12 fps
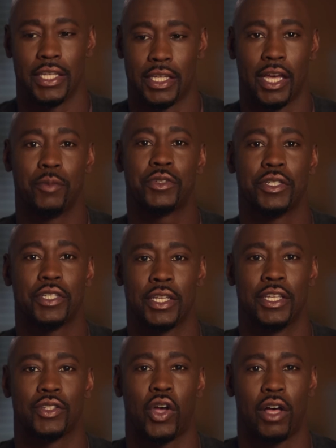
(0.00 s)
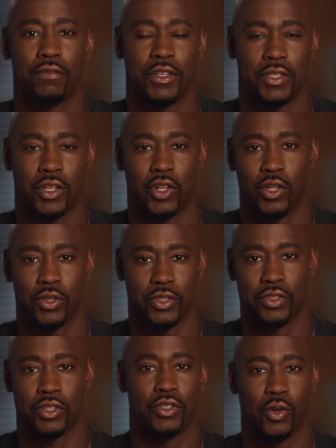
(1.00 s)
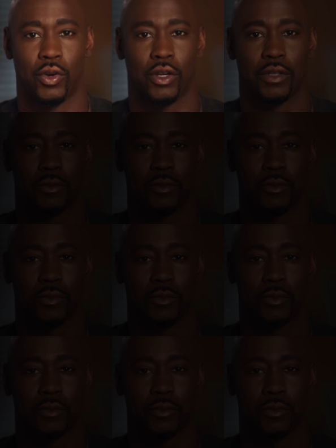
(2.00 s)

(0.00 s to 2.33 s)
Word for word: He comes into his office and closes the door.